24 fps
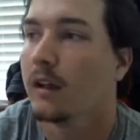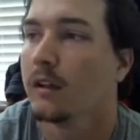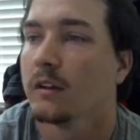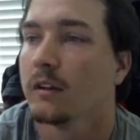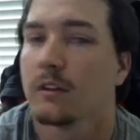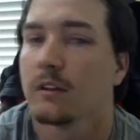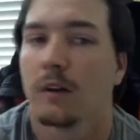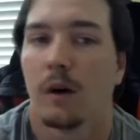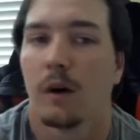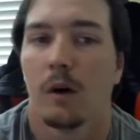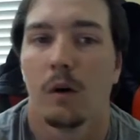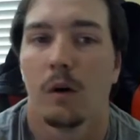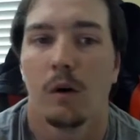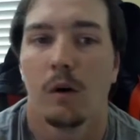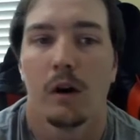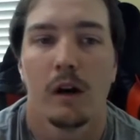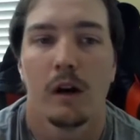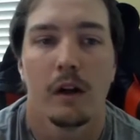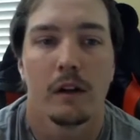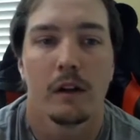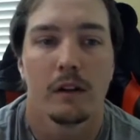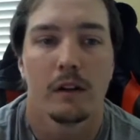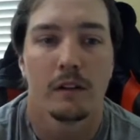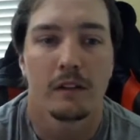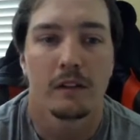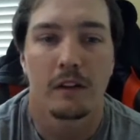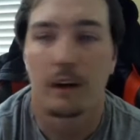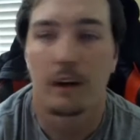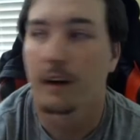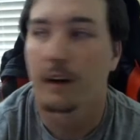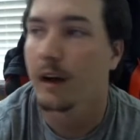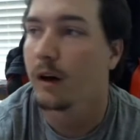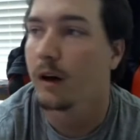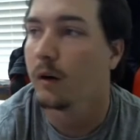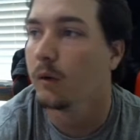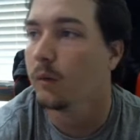So to start
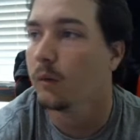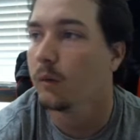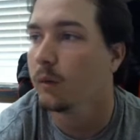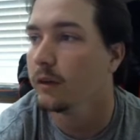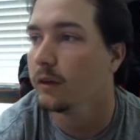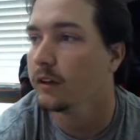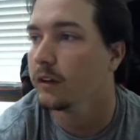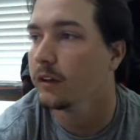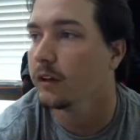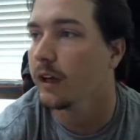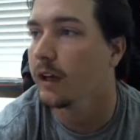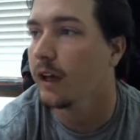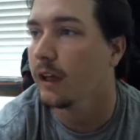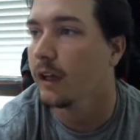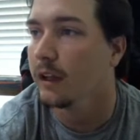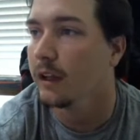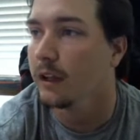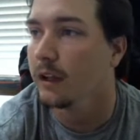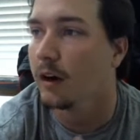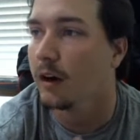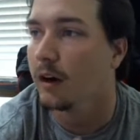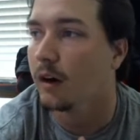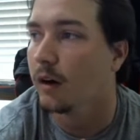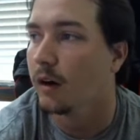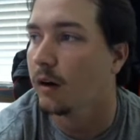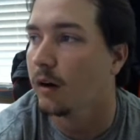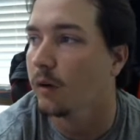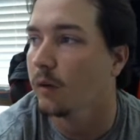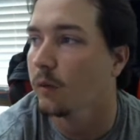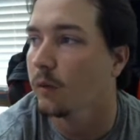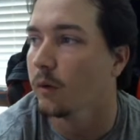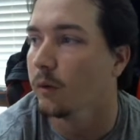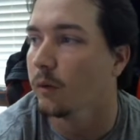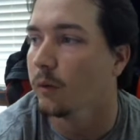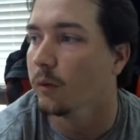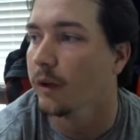out, we look at
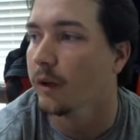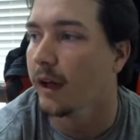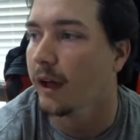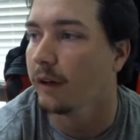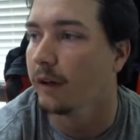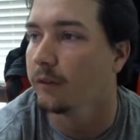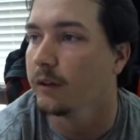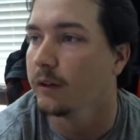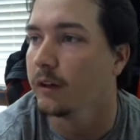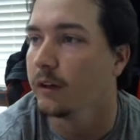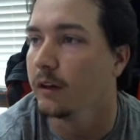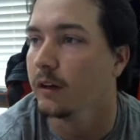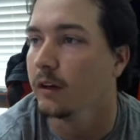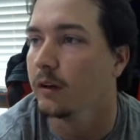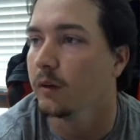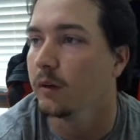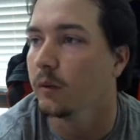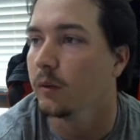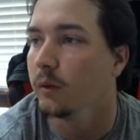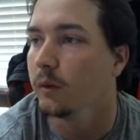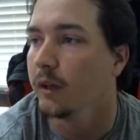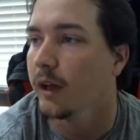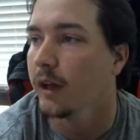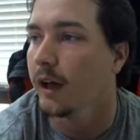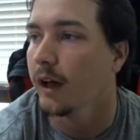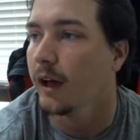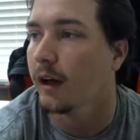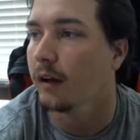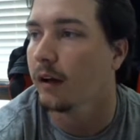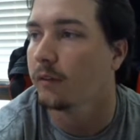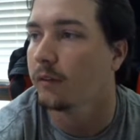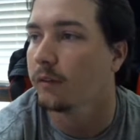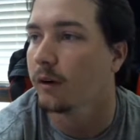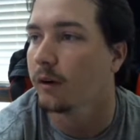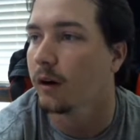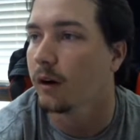what we have here. We
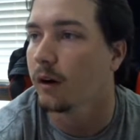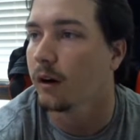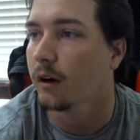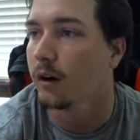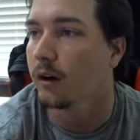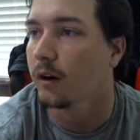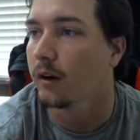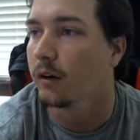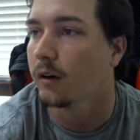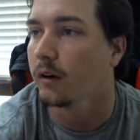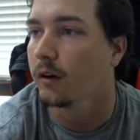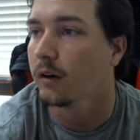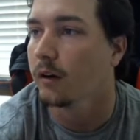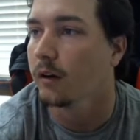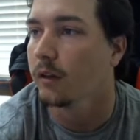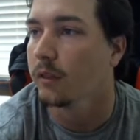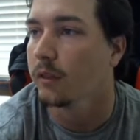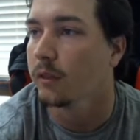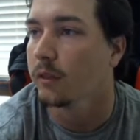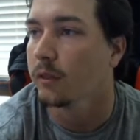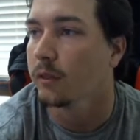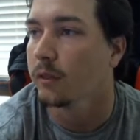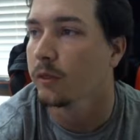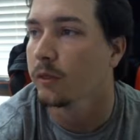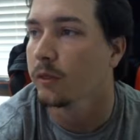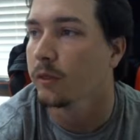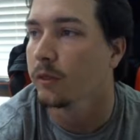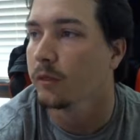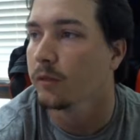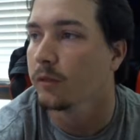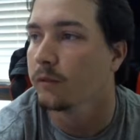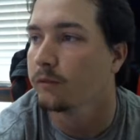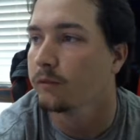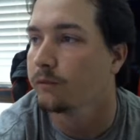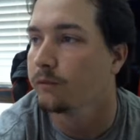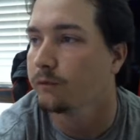have our
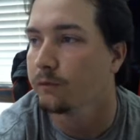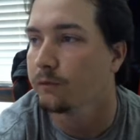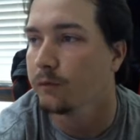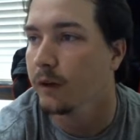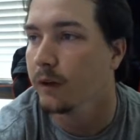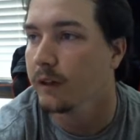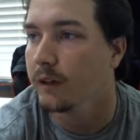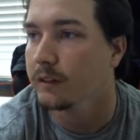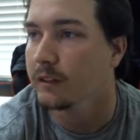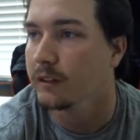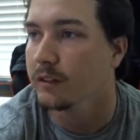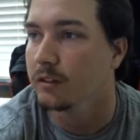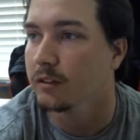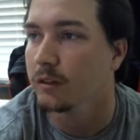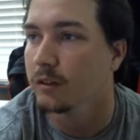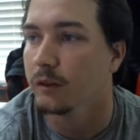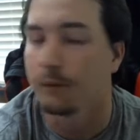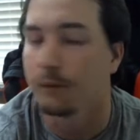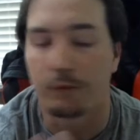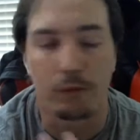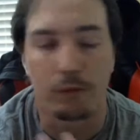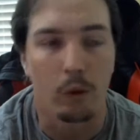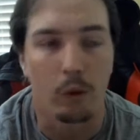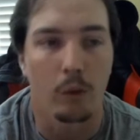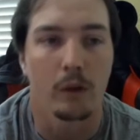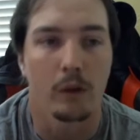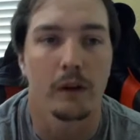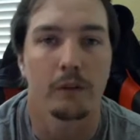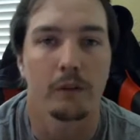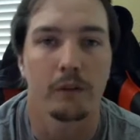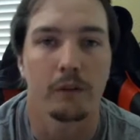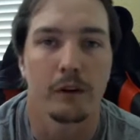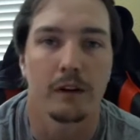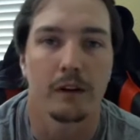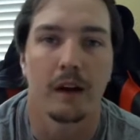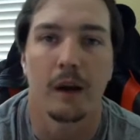essentially 4
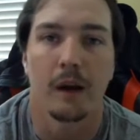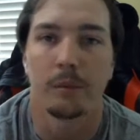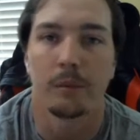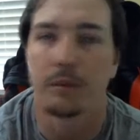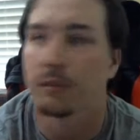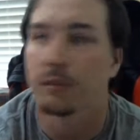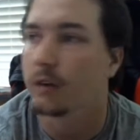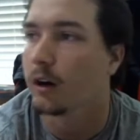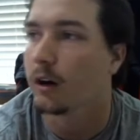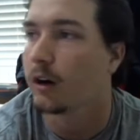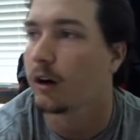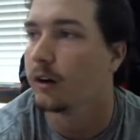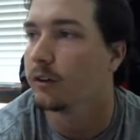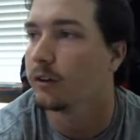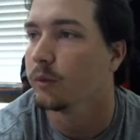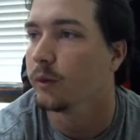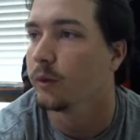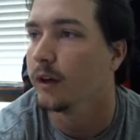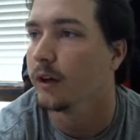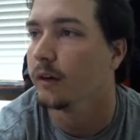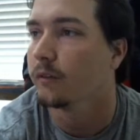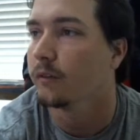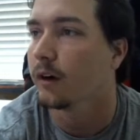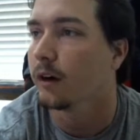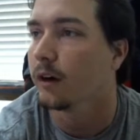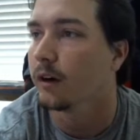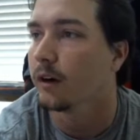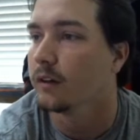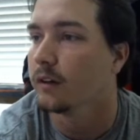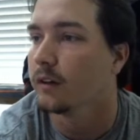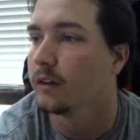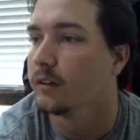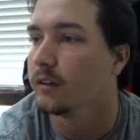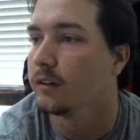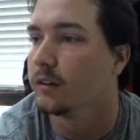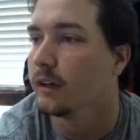different types of cards. We have our
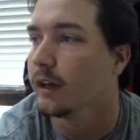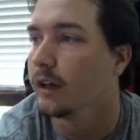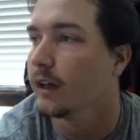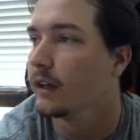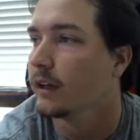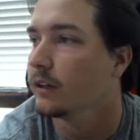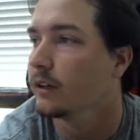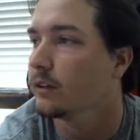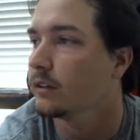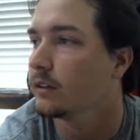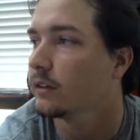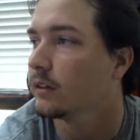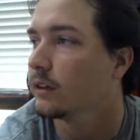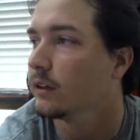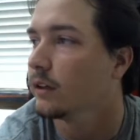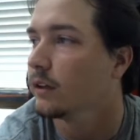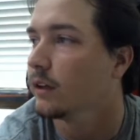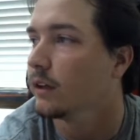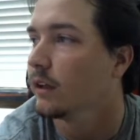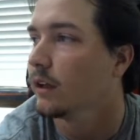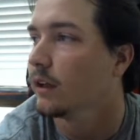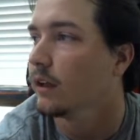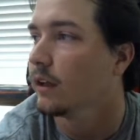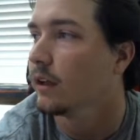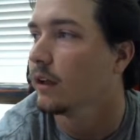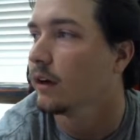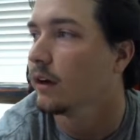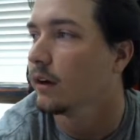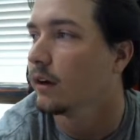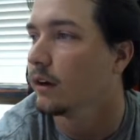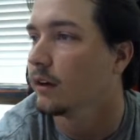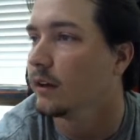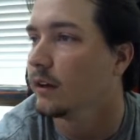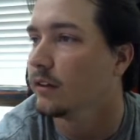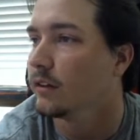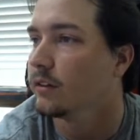Digi-Eggs,
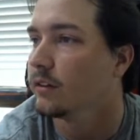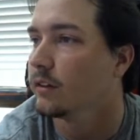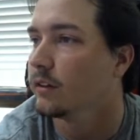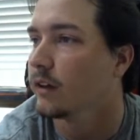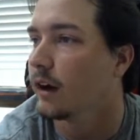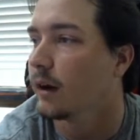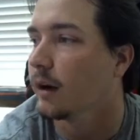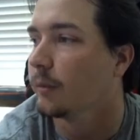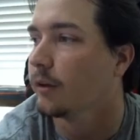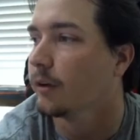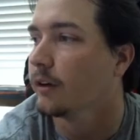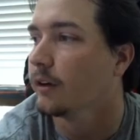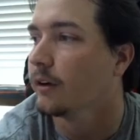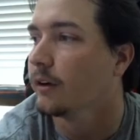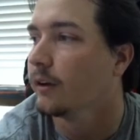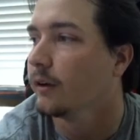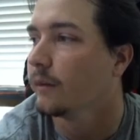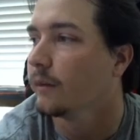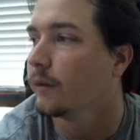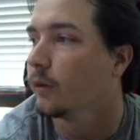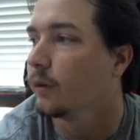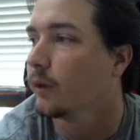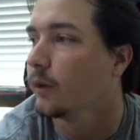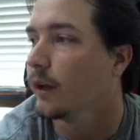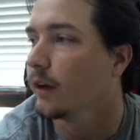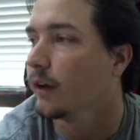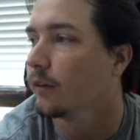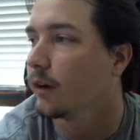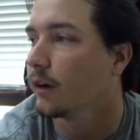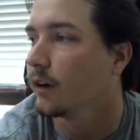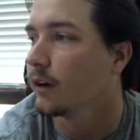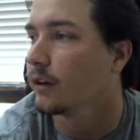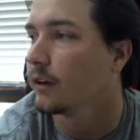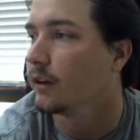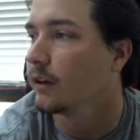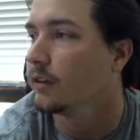or Digitama. We have
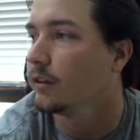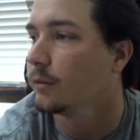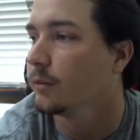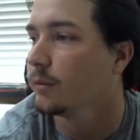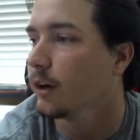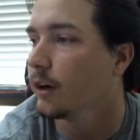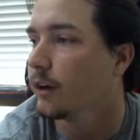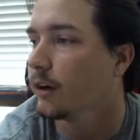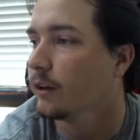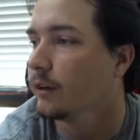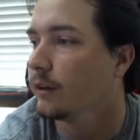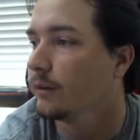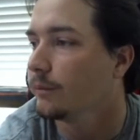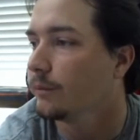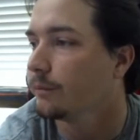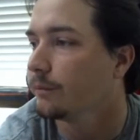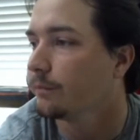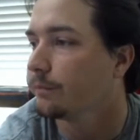our Digimon.